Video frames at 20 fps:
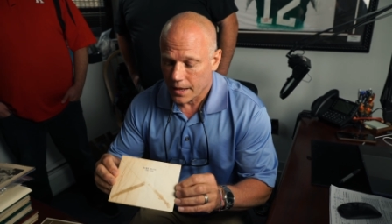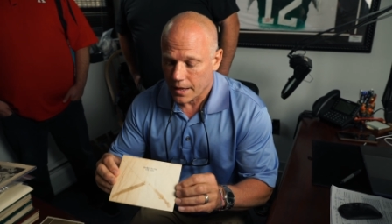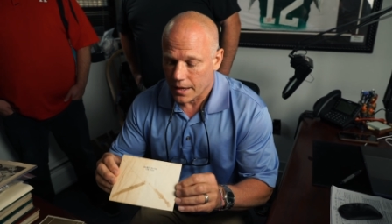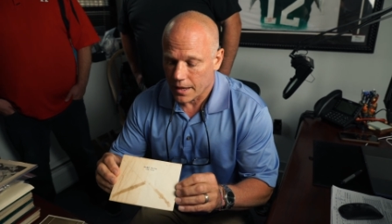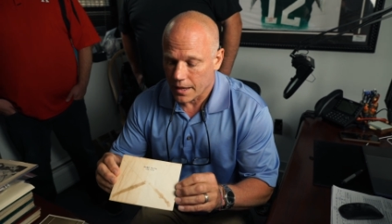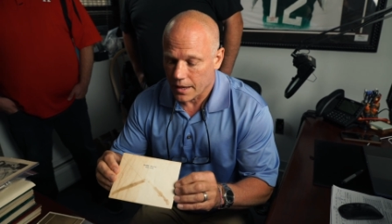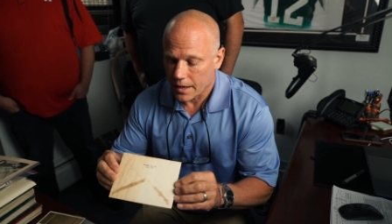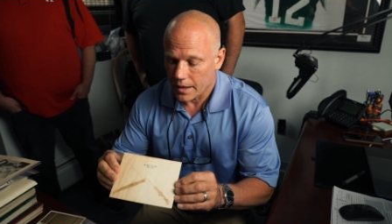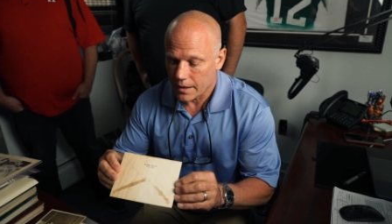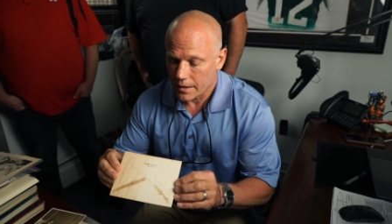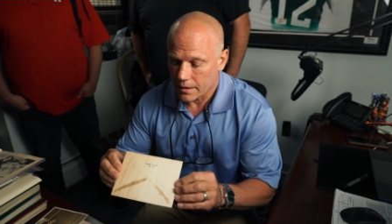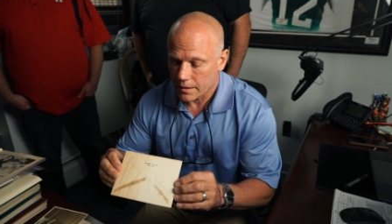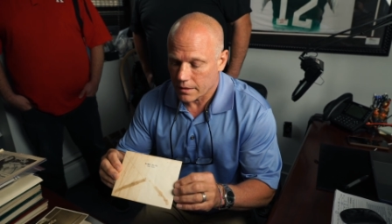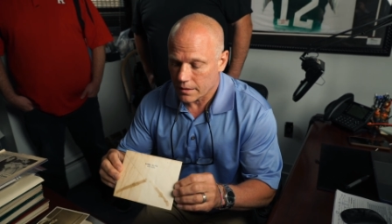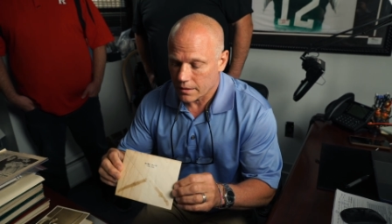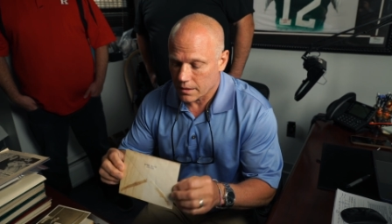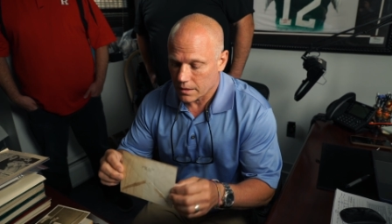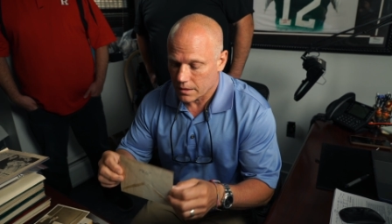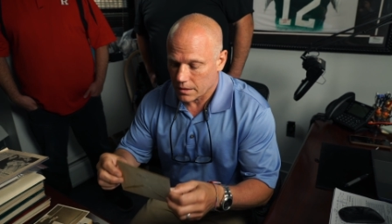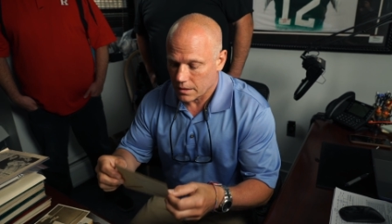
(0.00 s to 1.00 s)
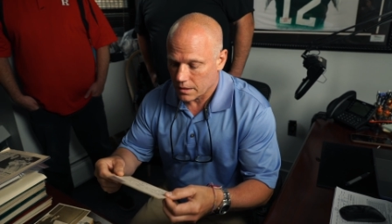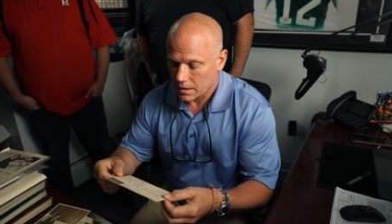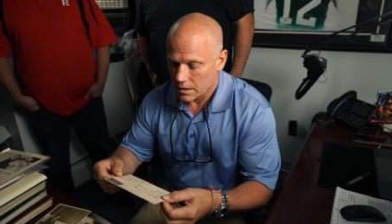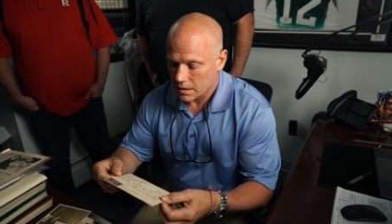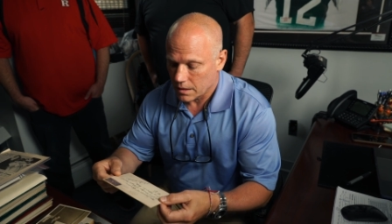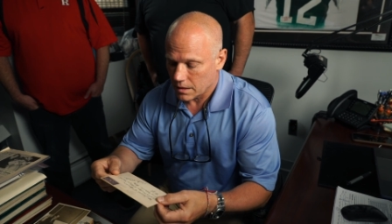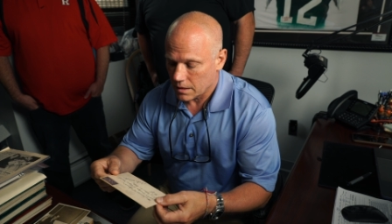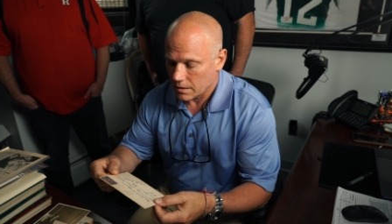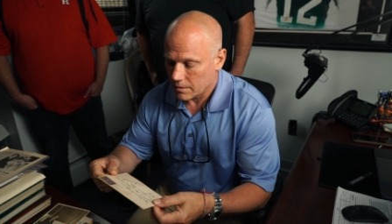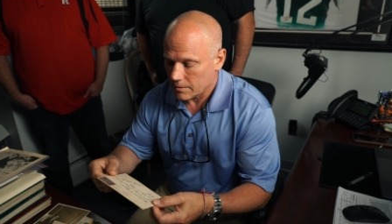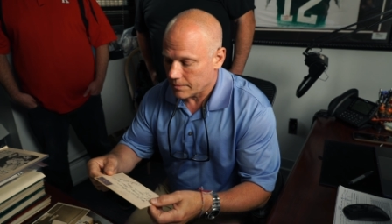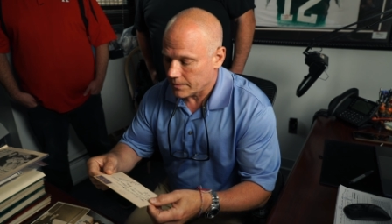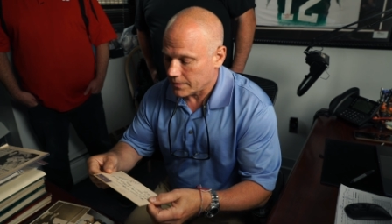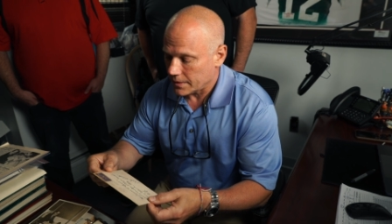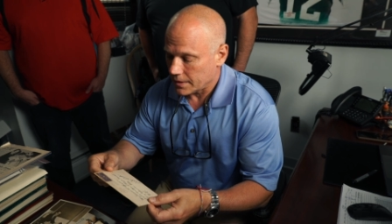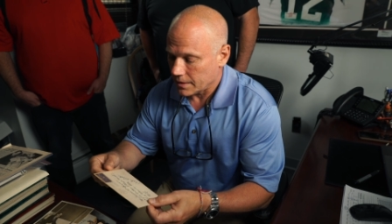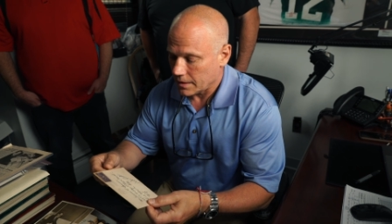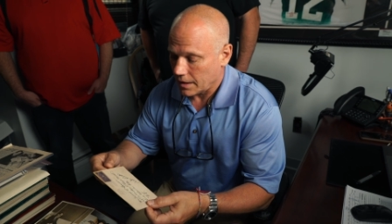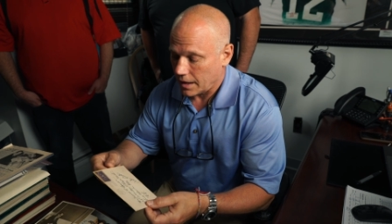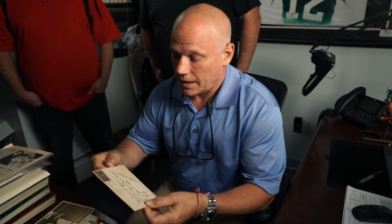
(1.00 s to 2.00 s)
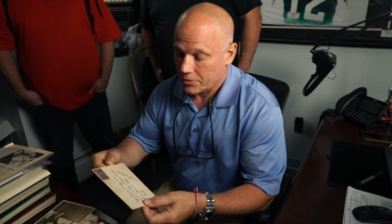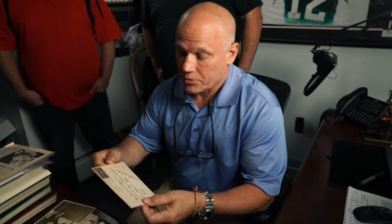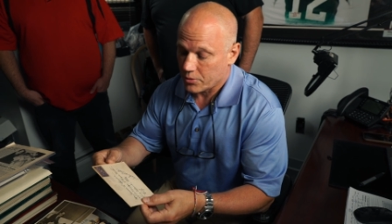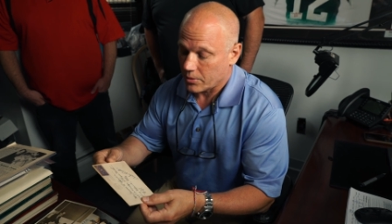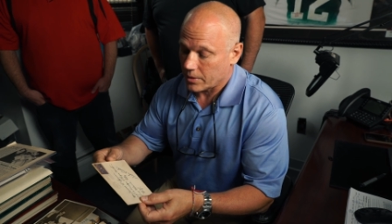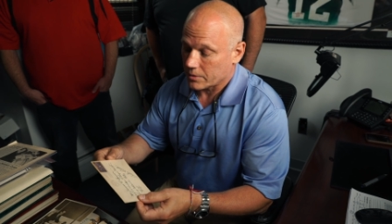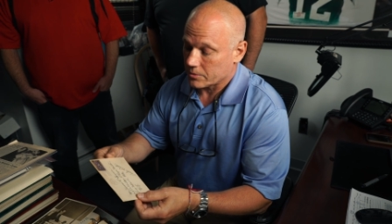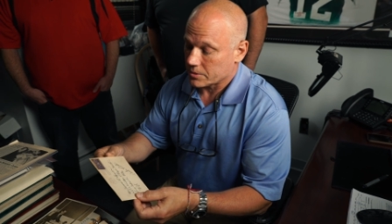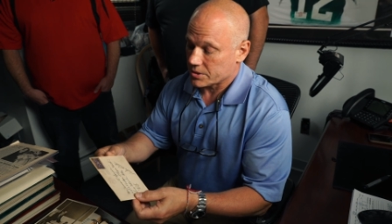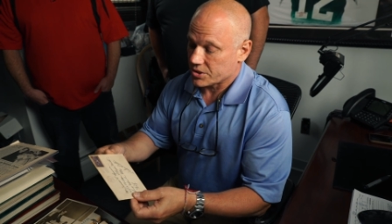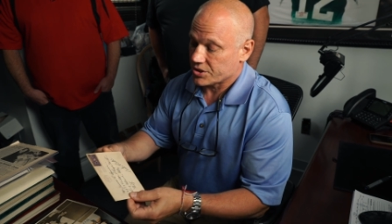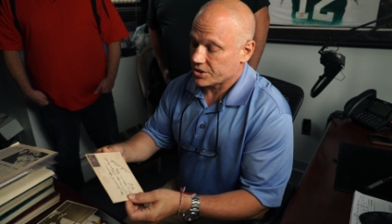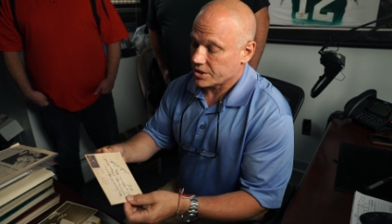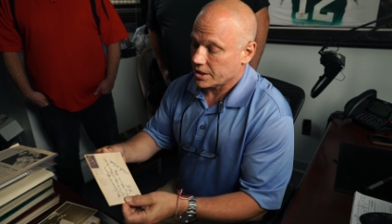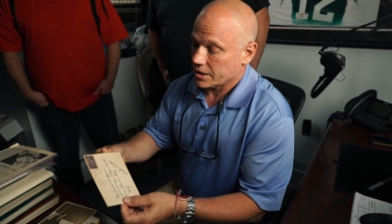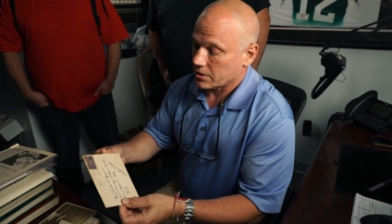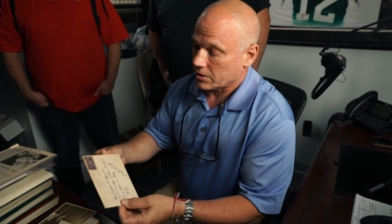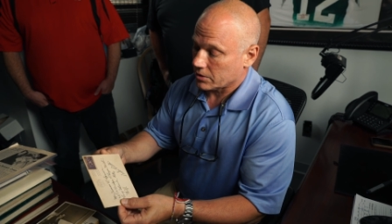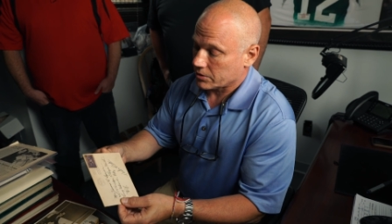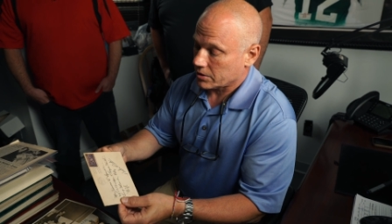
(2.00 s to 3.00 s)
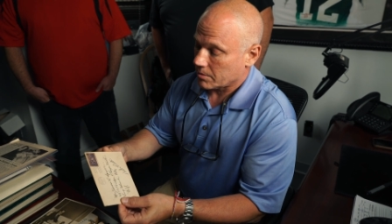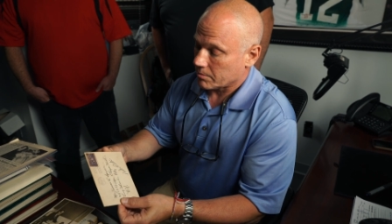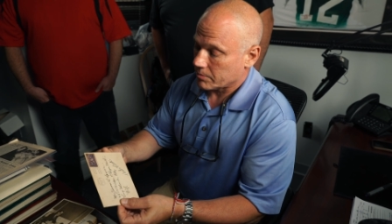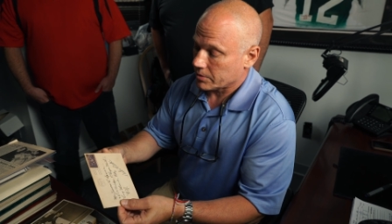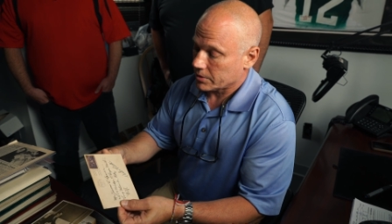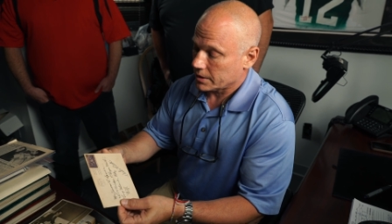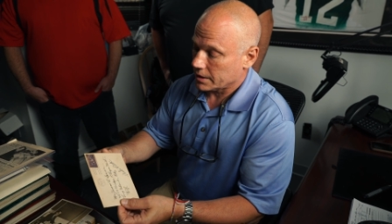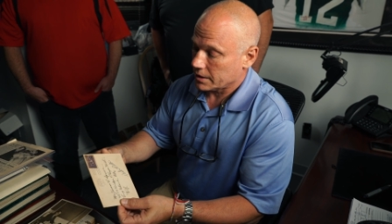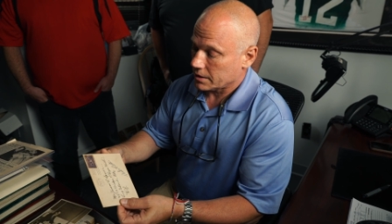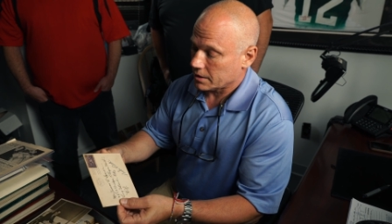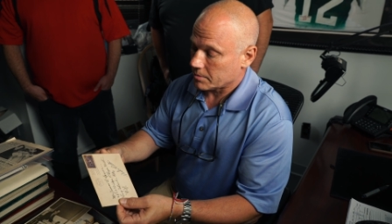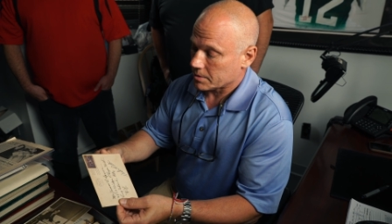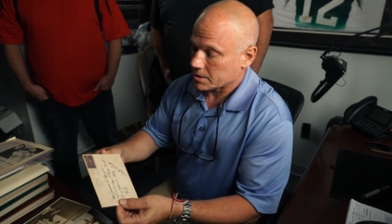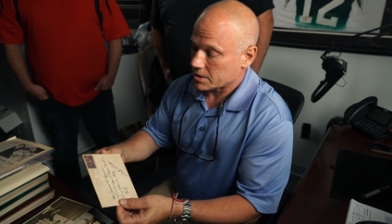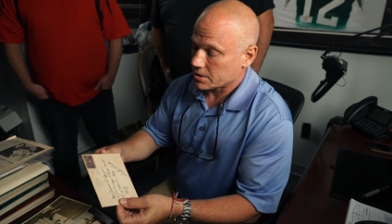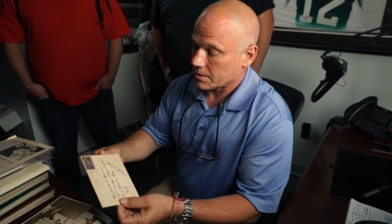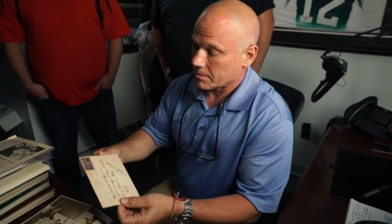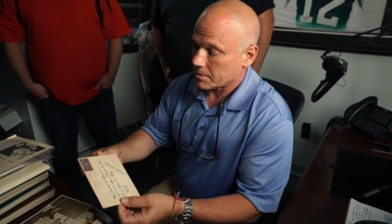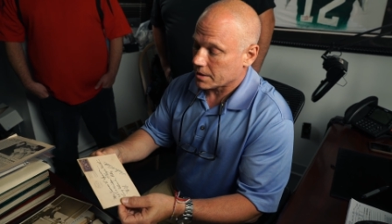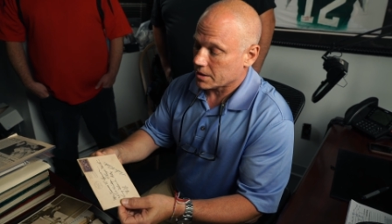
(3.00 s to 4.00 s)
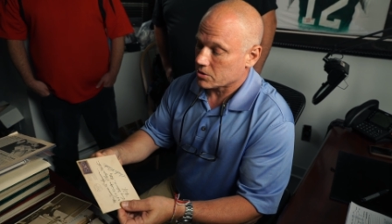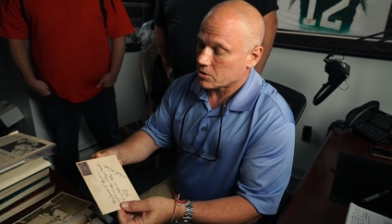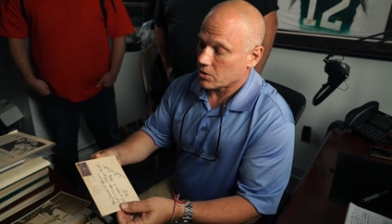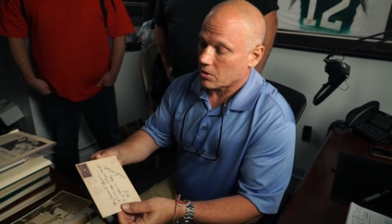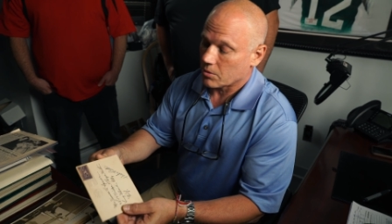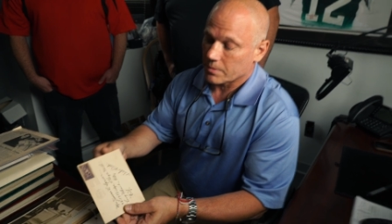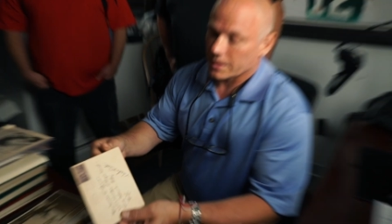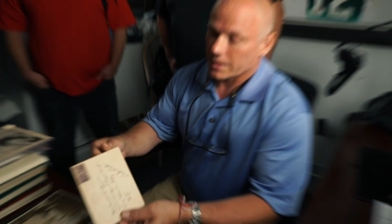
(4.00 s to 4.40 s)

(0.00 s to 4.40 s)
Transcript: And I thought it was sealed completely, but somebody told